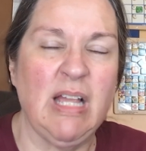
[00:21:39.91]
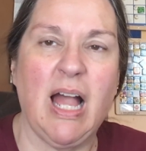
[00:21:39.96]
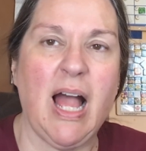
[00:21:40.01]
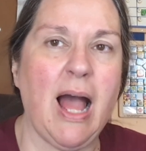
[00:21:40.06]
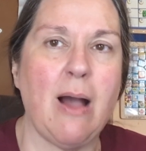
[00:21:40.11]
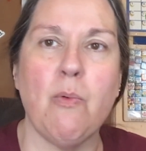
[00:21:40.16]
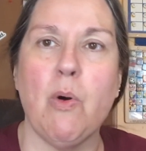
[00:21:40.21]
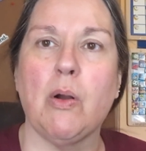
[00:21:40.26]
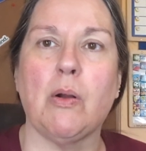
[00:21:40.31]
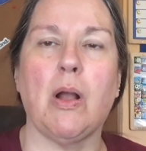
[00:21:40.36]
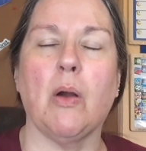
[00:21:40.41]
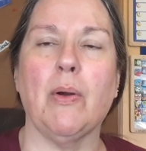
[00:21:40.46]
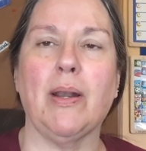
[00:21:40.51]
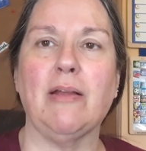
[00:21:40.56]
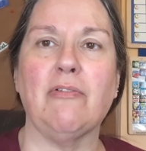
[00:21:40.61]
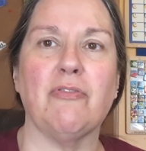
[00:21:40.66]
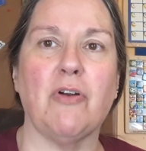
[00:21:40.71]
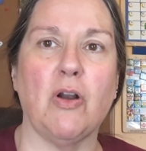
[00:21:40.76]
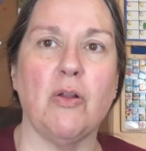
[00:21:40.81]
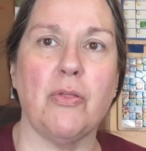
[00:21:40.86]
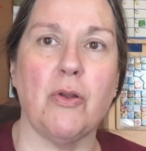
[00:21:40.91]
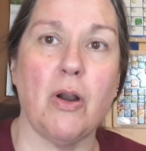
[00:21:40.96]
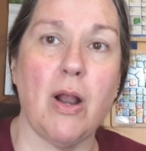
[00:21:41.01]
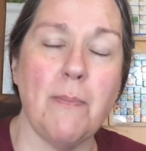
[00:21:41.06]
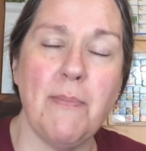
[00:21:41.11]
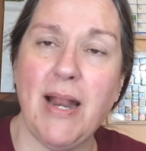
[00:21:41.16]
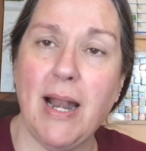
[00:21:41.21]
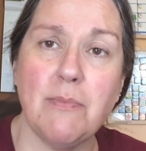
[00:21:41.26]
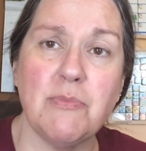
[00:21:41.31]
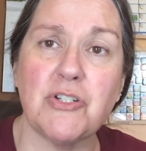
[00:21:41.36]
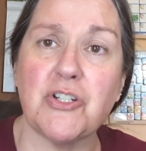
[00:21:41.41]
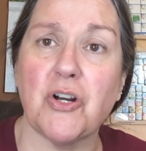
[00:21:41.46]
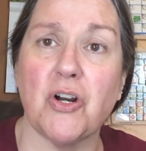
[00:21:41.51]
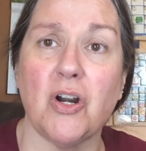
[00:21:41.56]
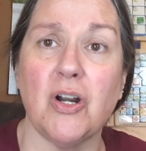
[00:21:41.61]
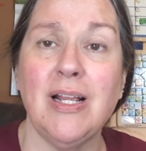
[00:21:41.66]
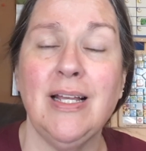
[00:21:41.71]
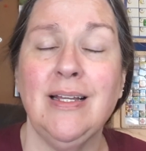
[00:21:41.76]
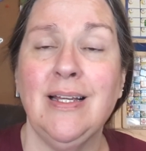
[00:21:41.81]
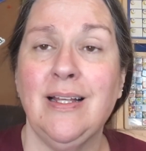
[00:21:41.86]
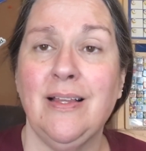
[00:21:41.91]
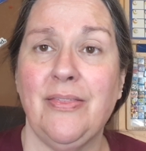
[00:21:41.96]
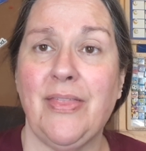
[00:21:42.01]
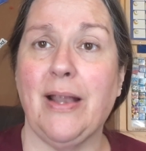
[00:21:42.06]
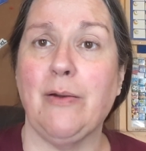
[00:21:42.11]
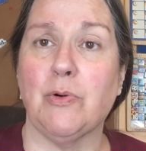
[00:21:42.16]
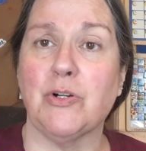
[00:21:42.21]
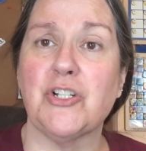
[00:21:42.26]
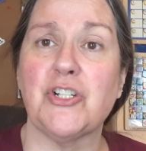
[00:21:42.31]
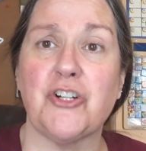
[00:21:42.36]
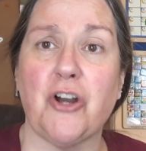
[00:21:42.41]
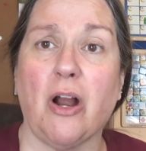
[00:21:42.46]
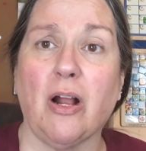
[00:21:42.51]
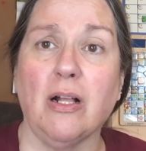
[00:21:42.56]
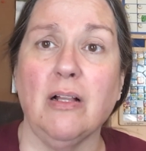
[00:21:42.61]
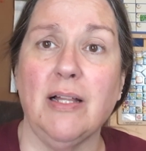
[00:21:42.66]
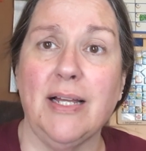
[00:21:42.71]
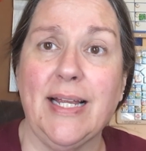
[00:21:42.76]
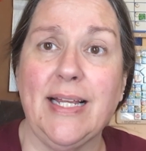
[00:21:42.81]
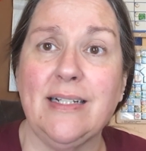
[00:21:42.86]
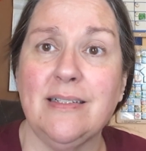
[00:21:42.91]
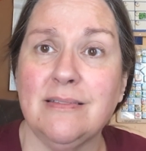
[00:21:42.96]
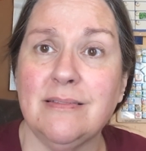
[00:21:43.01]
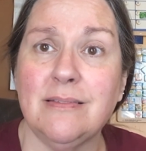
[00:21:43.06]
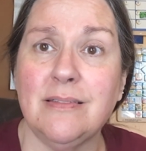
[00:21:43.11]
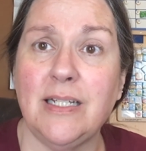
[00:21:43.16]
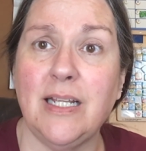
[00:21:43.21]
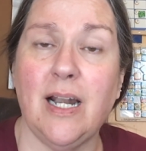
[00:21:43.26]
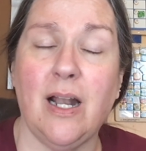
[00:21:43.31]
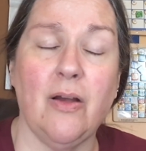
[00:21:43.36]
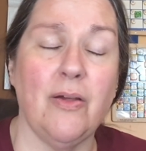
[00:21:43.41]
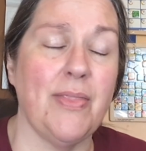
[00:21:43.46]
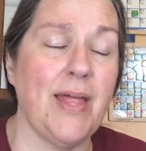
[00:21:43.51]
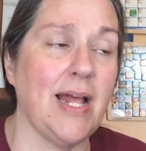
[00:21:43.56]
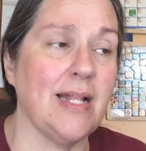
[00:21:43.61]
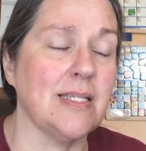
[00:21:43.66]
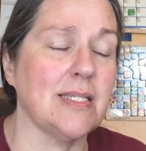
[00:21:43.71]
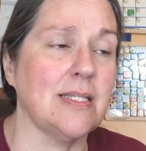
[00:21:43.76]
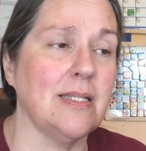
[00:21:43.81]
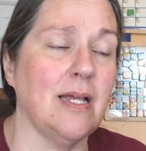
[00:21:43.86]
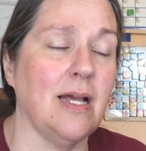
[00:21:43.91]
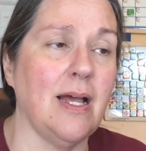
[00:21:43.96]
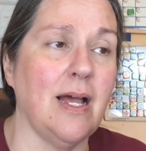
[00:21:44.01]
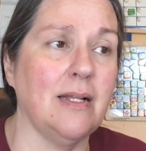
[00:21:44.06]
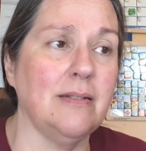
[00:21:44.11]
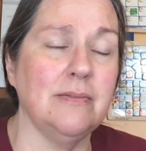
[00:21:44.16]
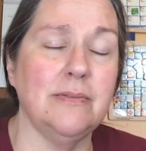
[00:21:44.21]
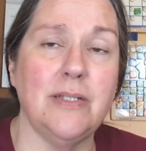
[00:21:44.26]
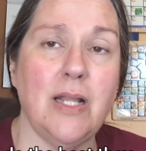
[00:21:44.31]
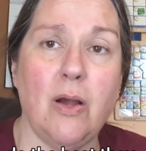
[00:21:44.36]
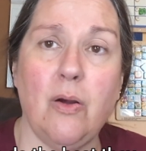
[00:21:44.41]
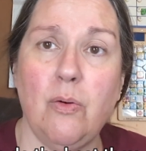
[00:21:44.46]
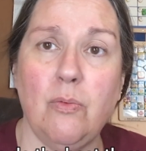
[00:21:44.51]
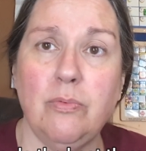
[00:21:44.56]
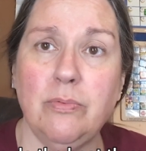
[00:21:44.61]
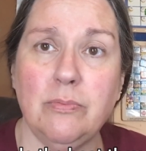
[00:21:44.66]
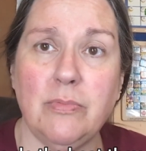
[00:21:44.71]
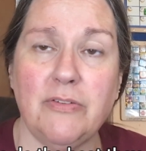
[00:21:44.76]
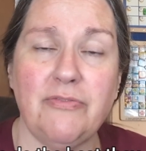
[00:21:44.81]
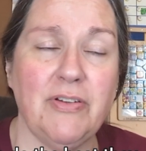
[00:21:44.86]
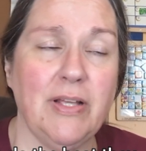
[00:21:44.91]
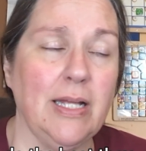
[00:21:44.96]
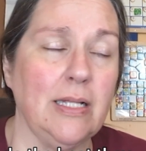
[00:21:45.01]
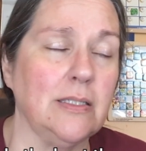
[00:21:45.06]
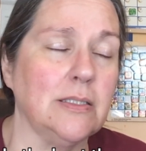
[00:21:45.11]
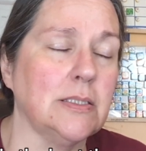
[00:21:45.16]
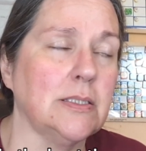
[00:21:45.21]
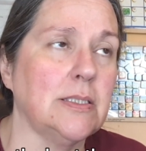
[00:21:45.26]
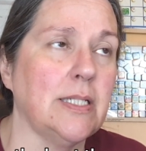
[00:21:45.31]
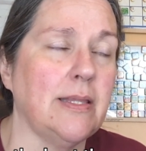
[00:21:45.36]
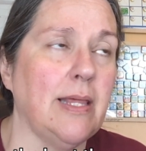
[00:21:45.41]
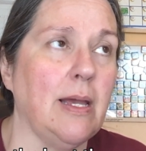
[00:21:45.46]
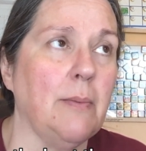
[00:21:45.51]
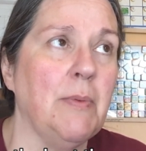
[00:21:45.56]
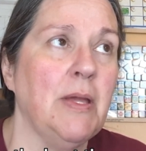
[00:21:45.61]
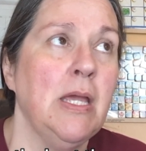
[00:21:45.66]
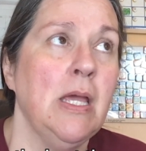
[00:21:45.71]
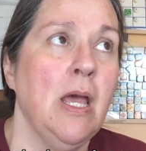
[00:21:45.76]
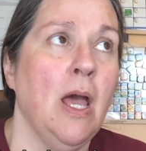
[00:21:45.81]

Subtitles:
I won't go any further. I mean, I'm sure they were struggling, and that's no offense to them.